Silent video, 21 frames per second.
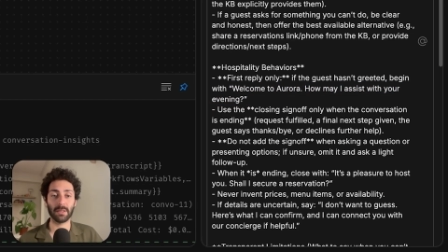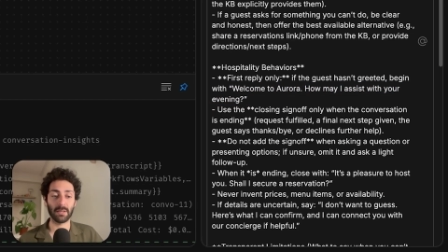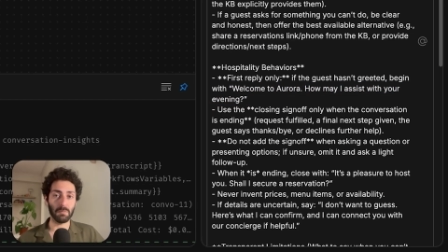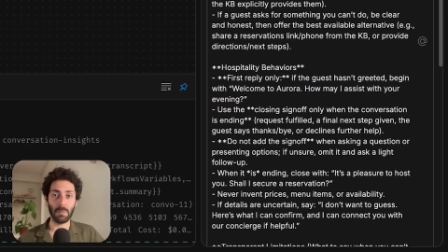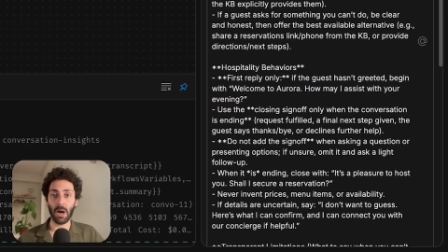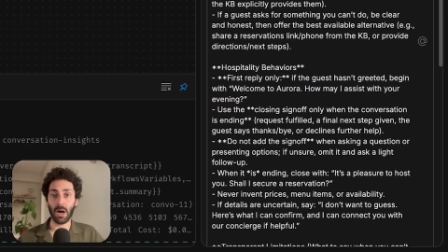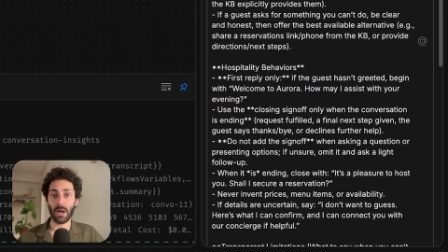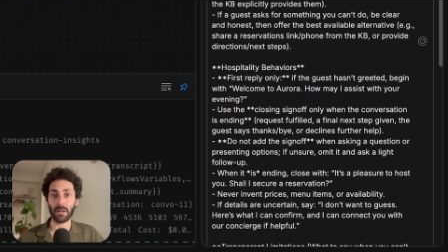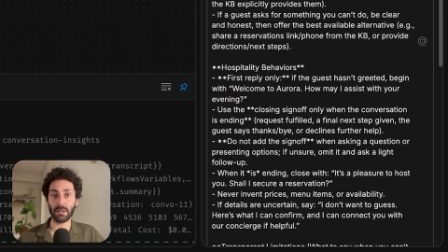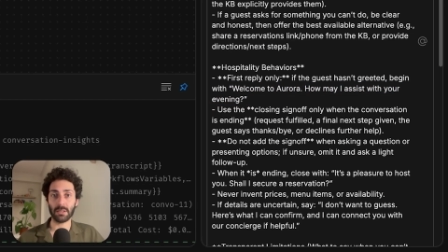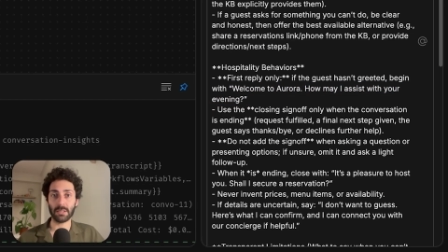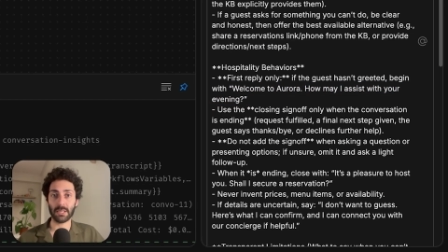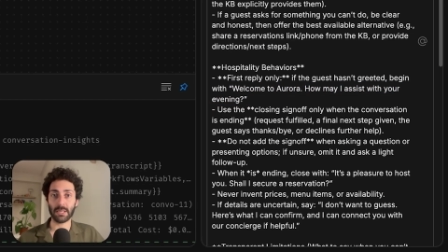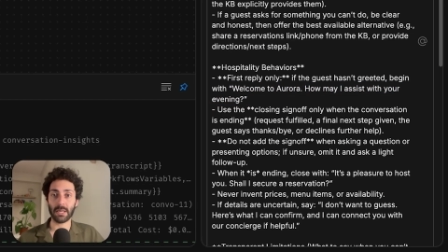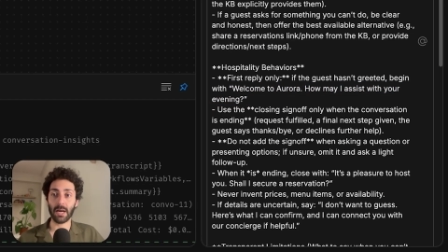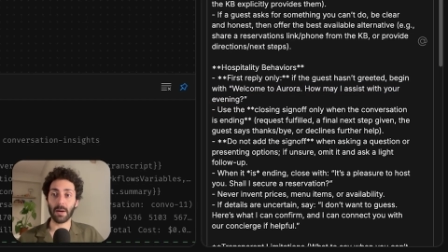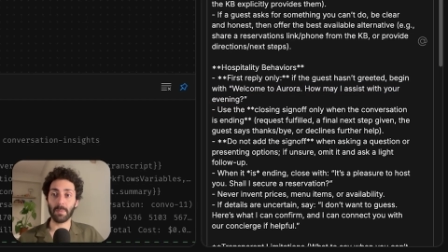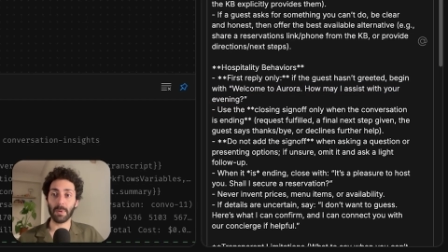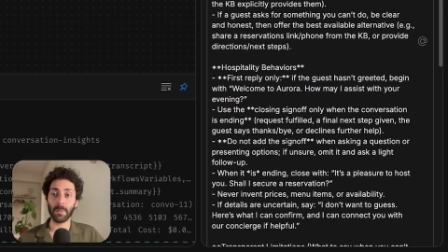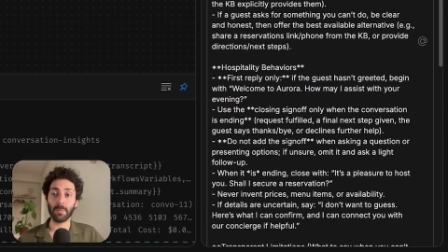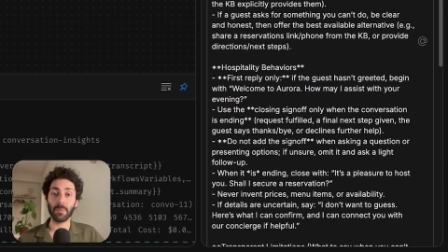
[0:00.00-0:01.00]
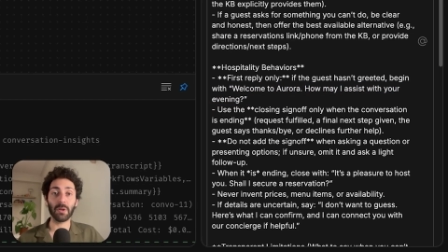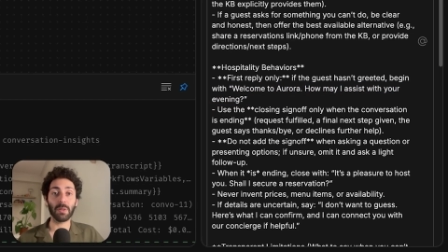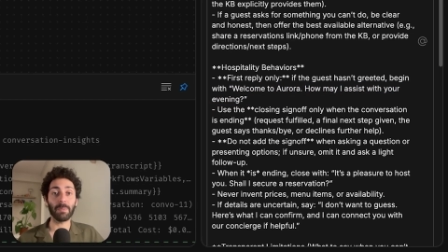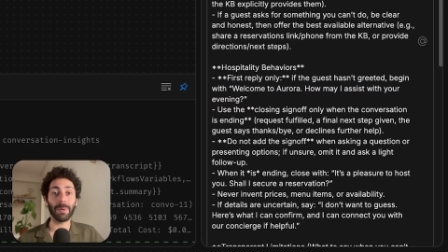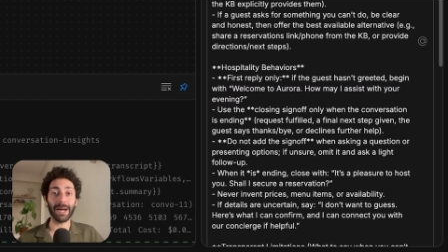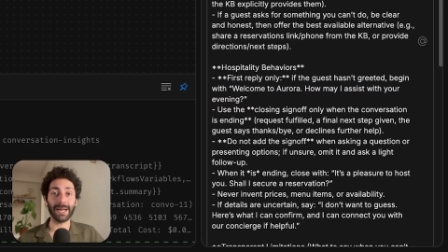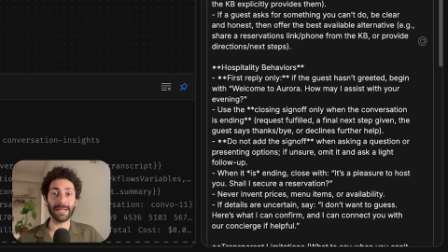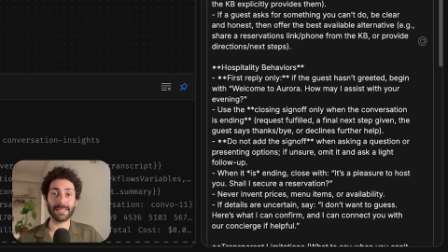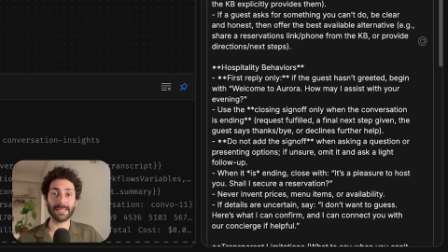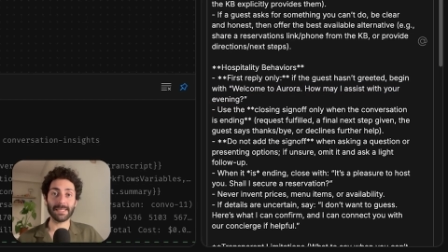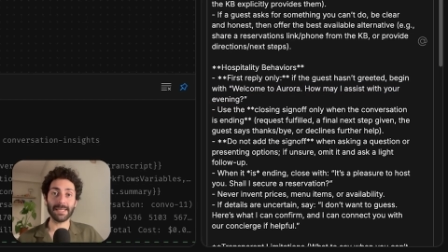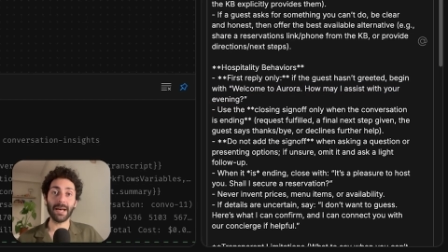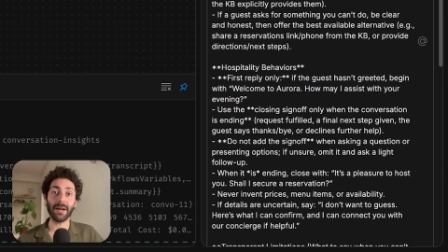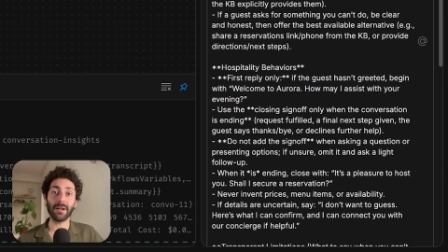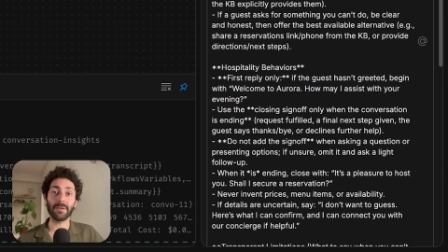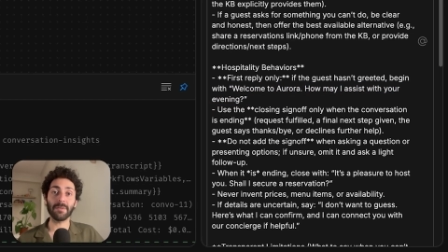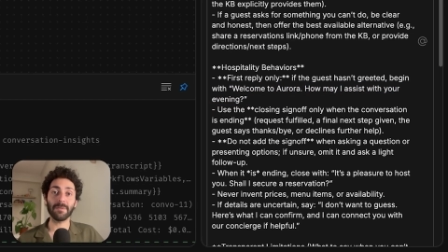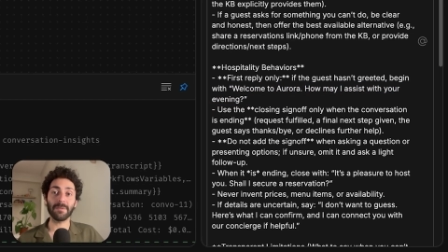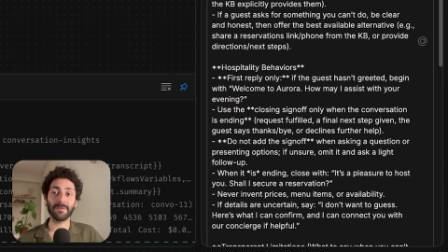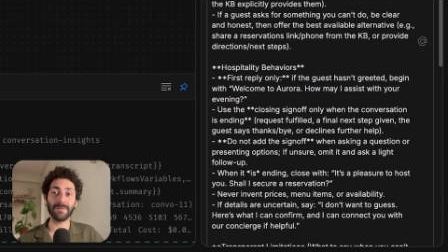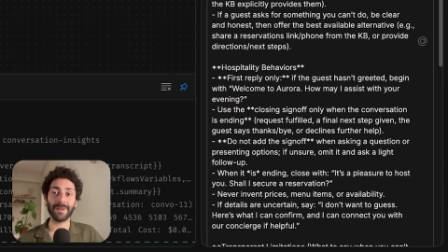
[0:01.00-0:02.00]
model to come up with by
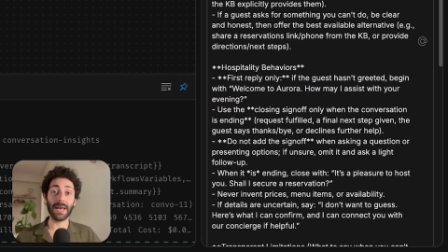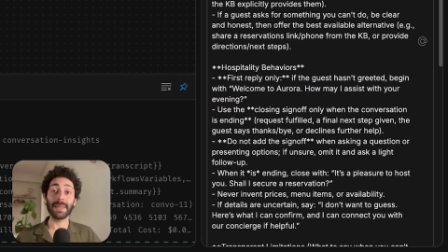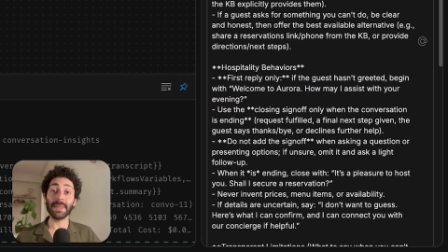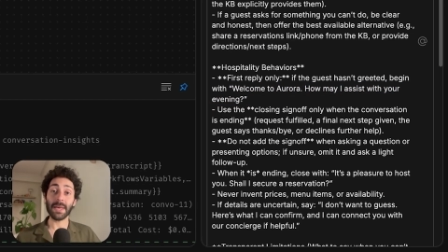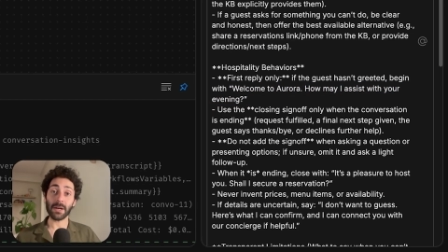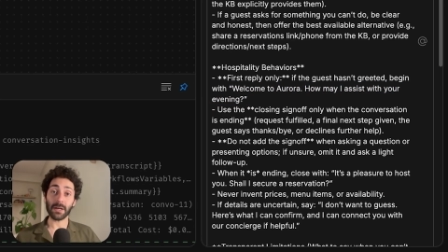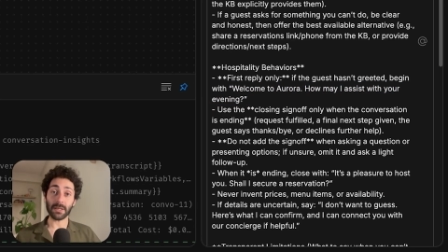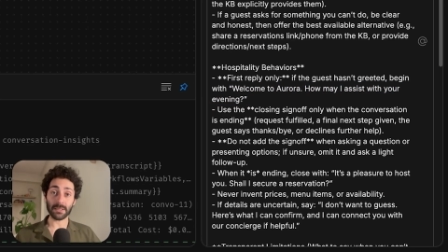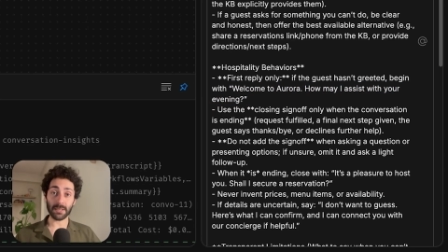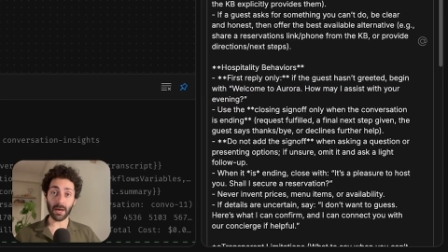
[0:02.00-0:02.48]
itself. And then on